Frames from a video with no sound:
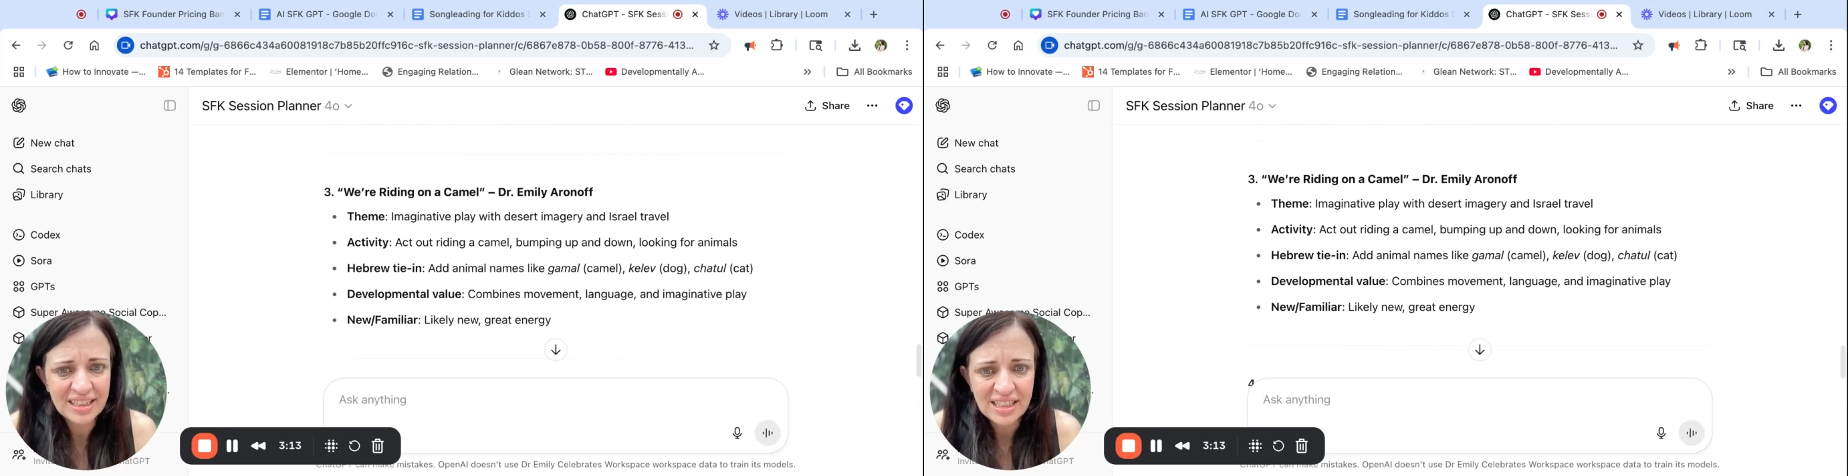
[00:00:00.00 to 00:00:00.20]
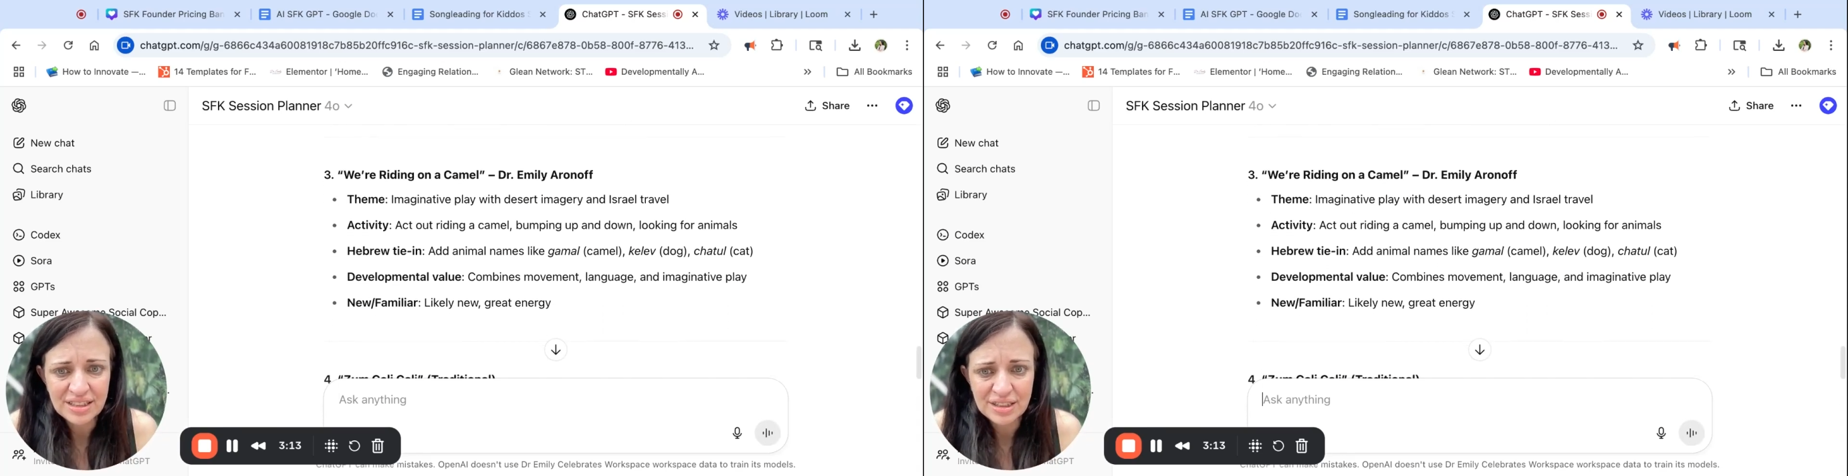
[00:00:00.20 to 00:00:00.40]

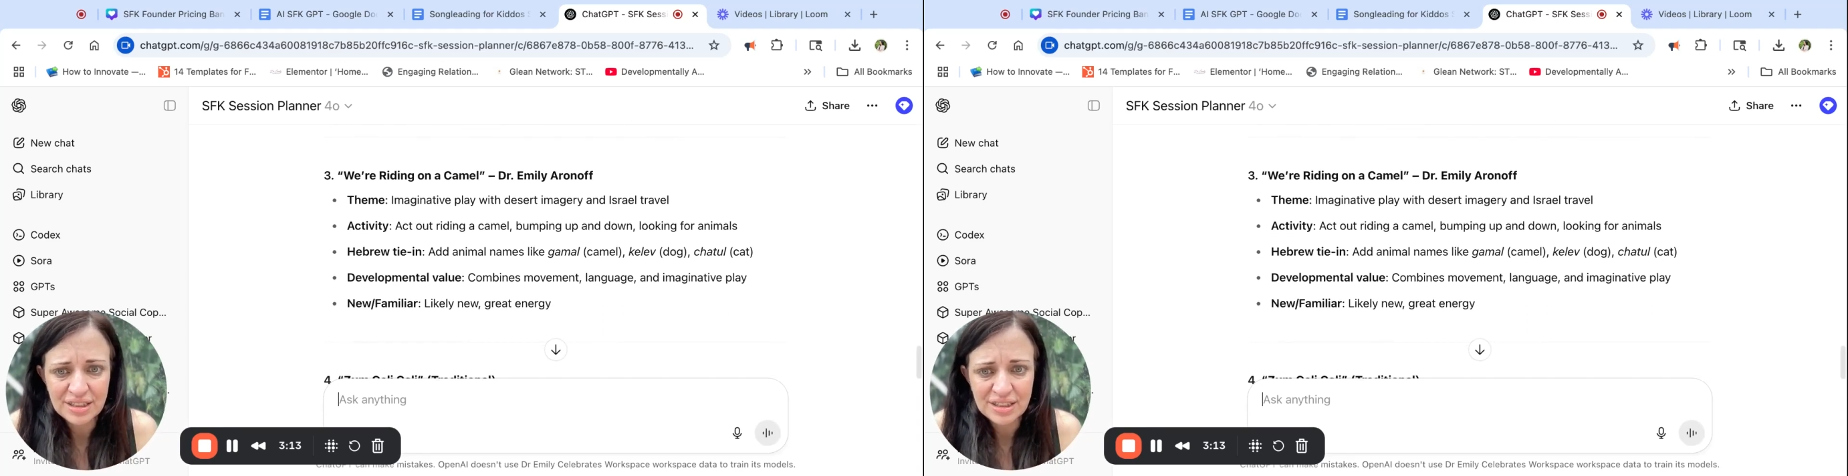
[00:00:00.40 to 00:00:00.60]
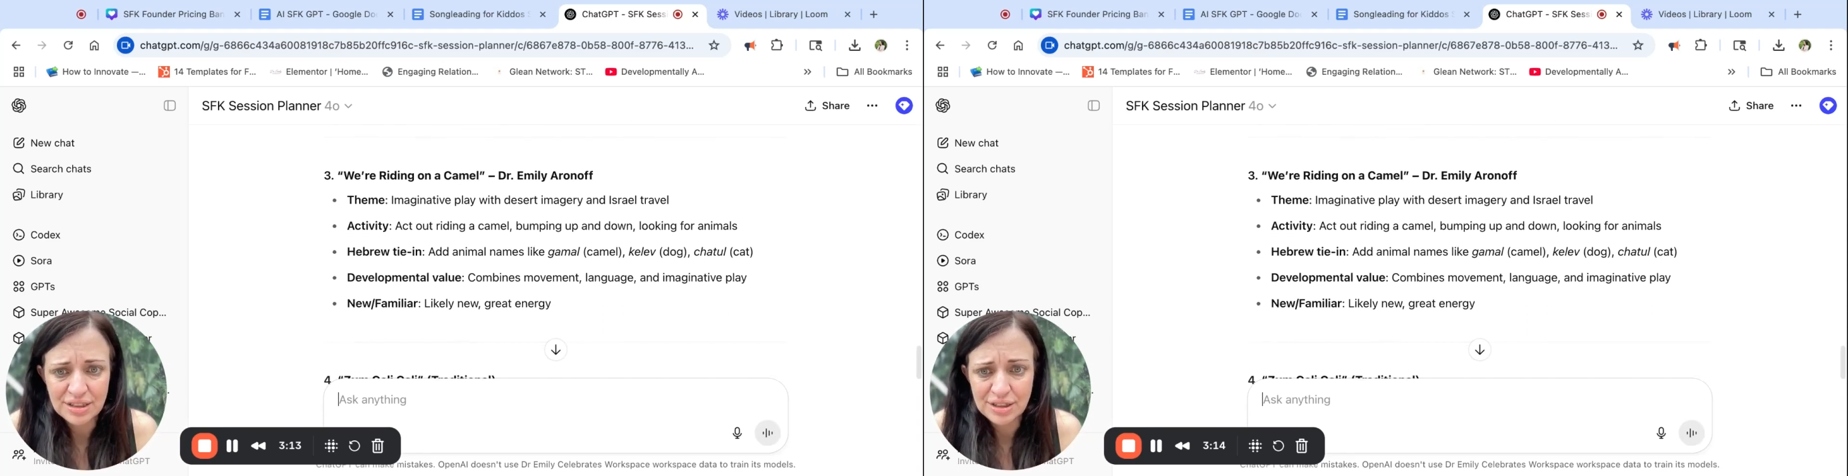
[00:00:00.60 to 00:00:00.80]
So
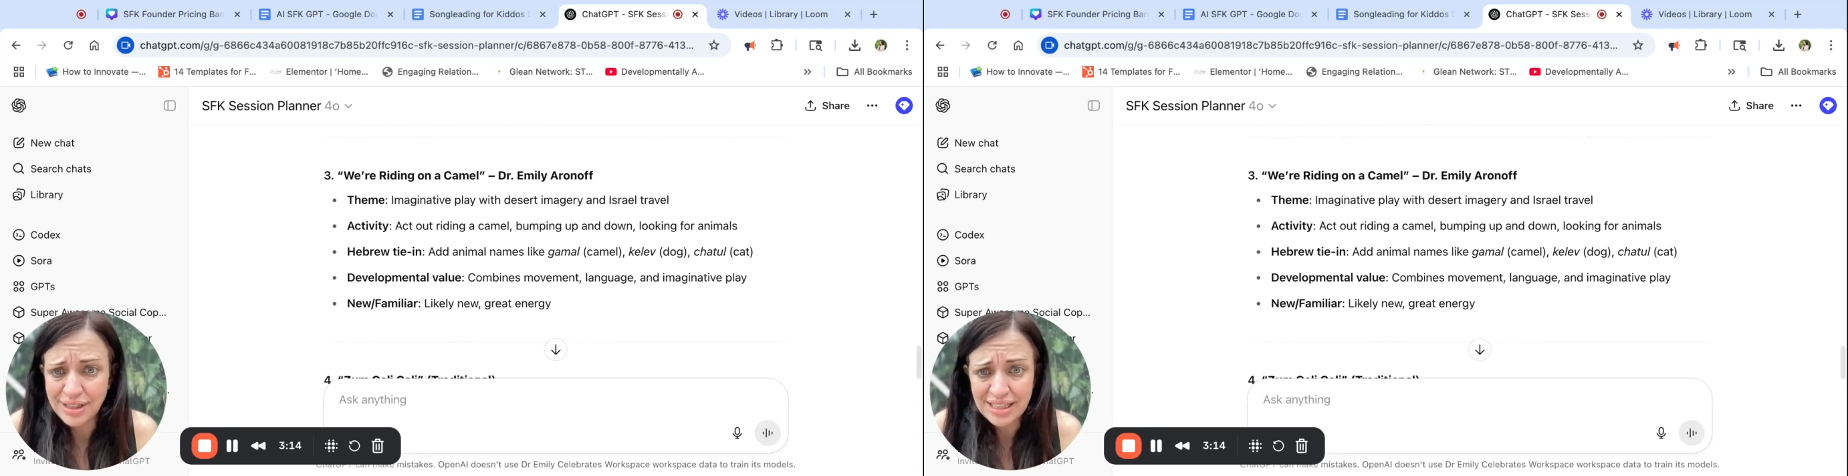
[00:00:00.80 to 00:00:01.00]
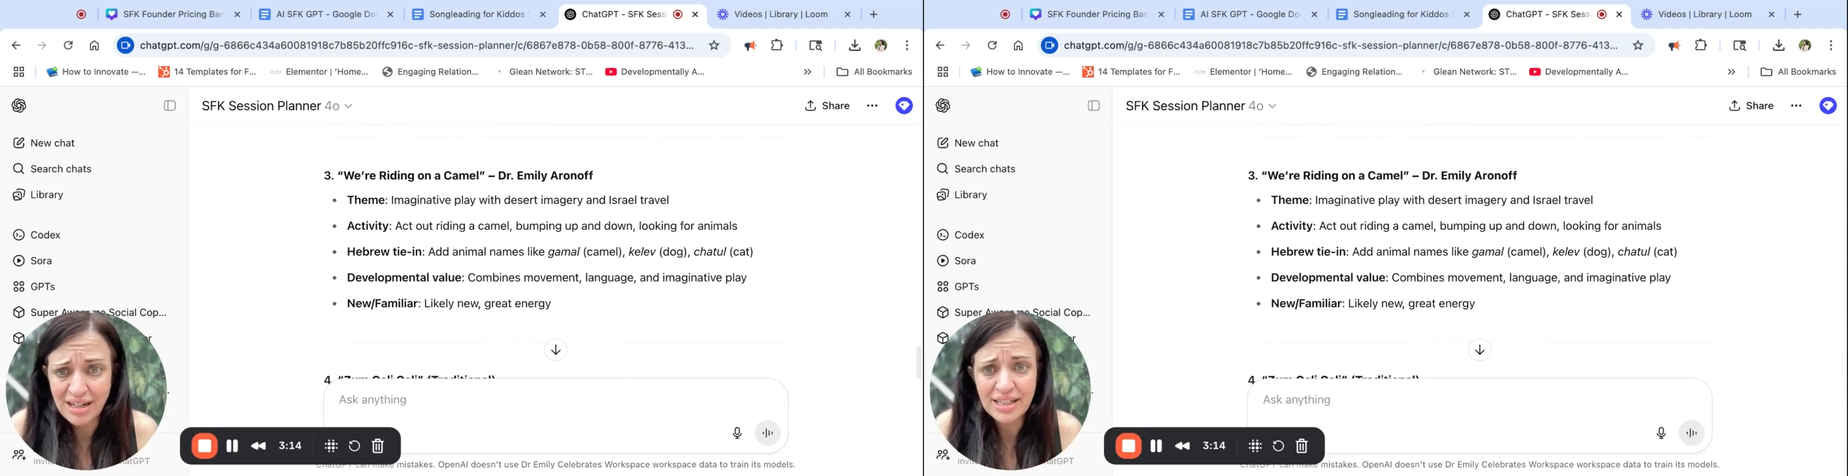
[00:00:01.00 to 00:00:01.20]
that's not a
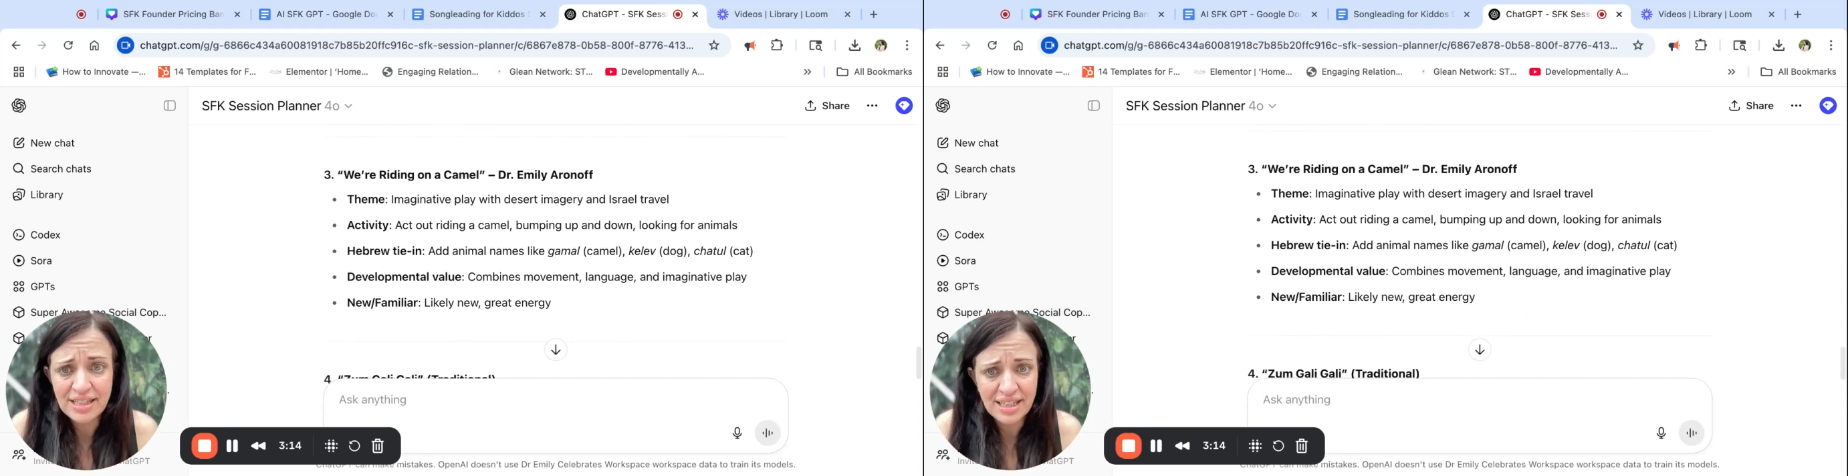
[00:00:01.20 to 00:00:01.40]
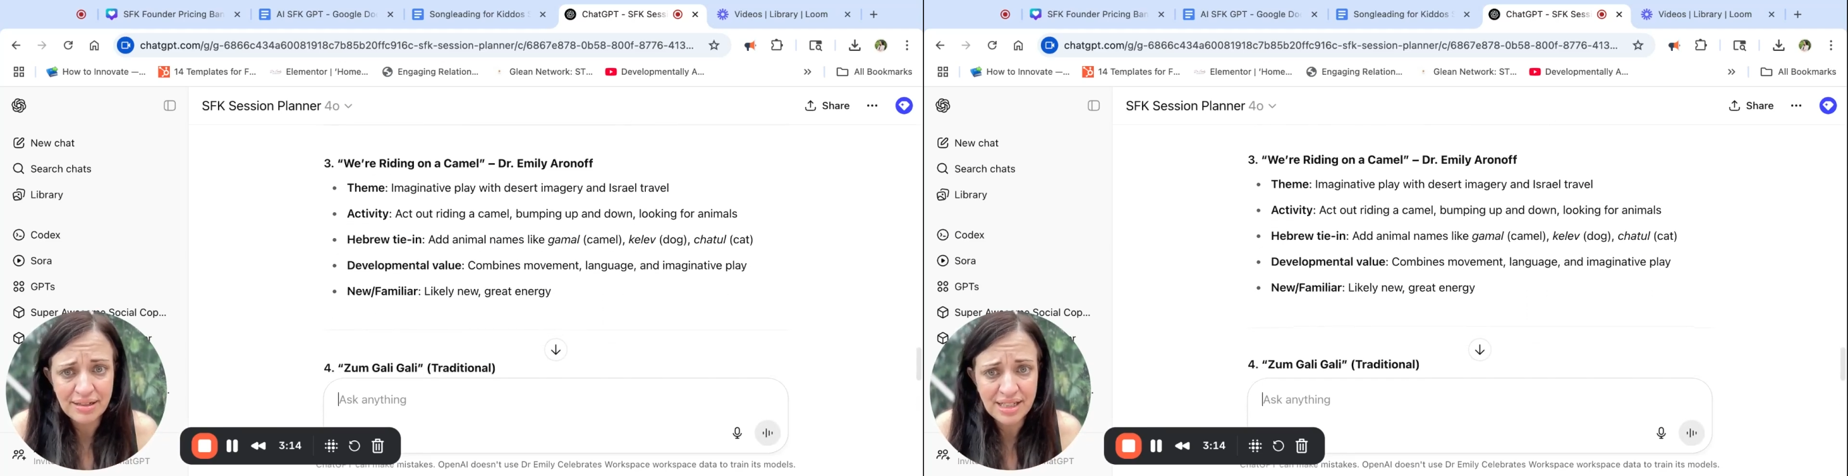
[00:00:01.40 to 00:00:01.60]
good idea.
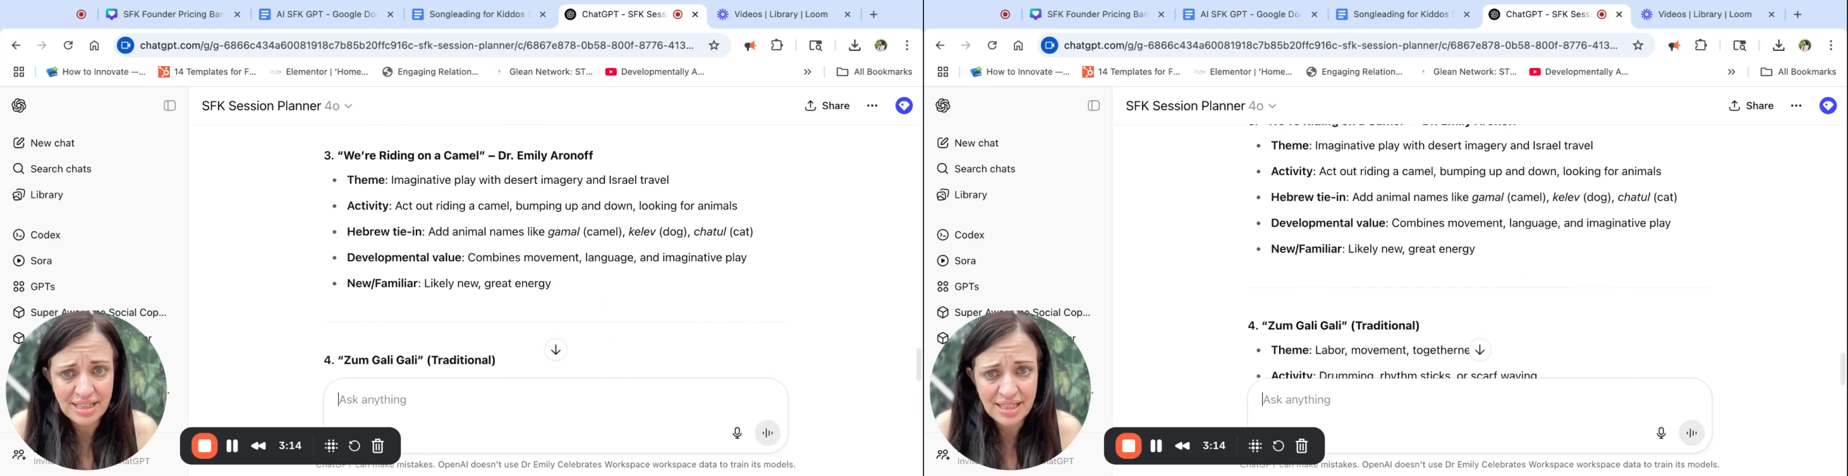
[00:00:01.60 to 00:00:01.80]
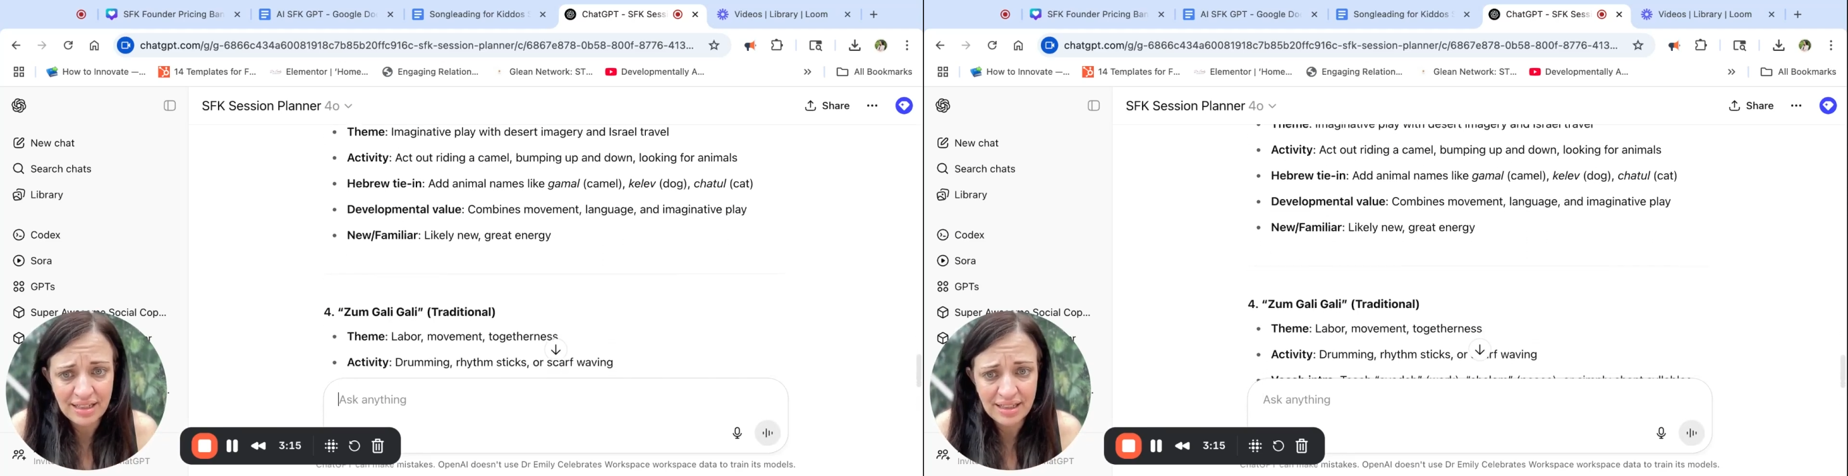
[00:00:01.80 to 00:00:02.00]
I'm going to tell
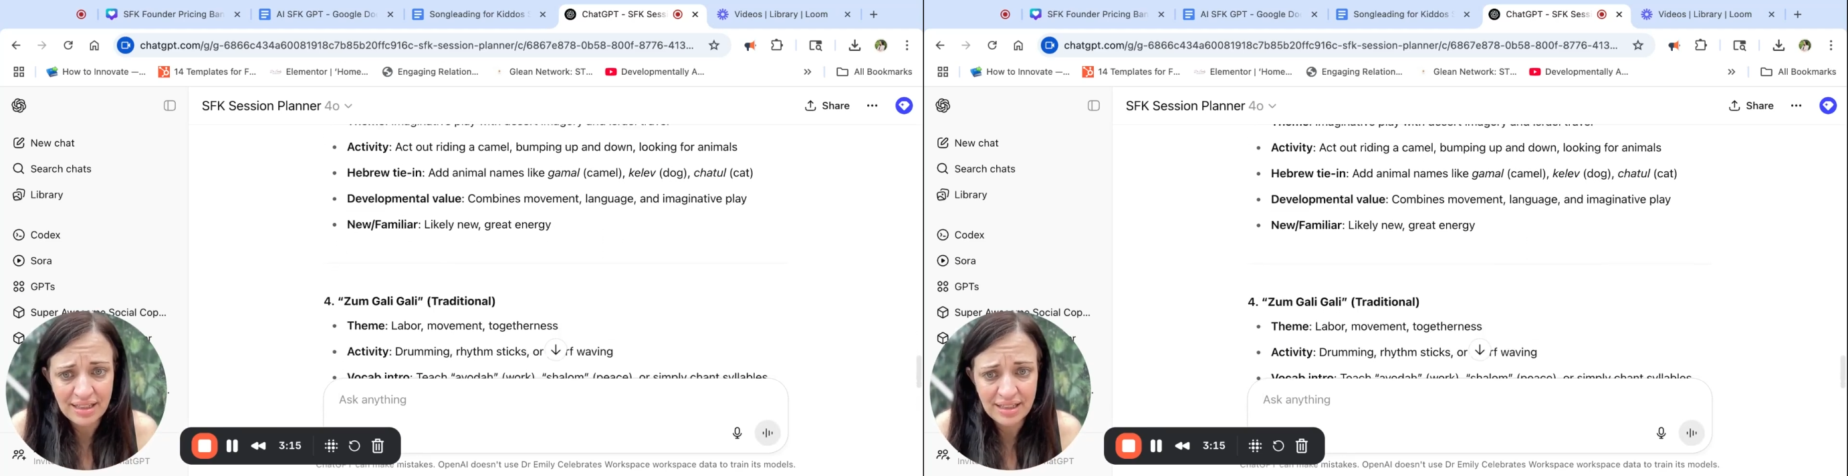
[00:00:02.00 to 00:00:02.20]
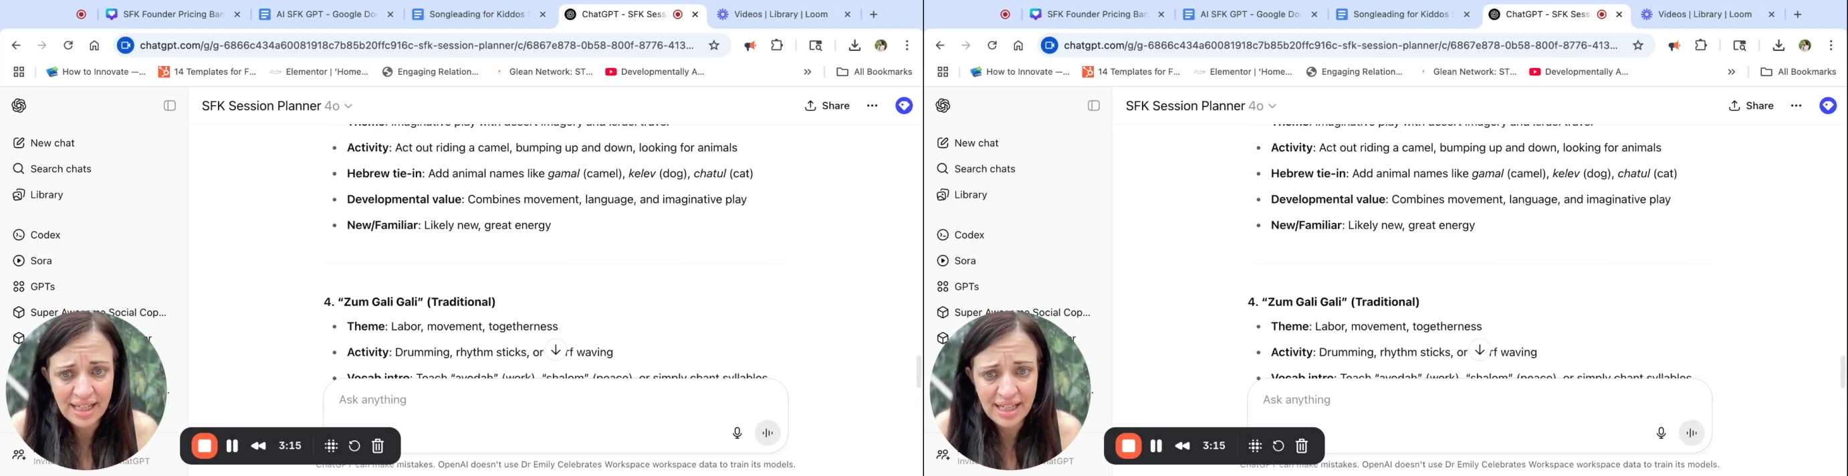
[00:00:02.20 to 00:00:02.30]
it that.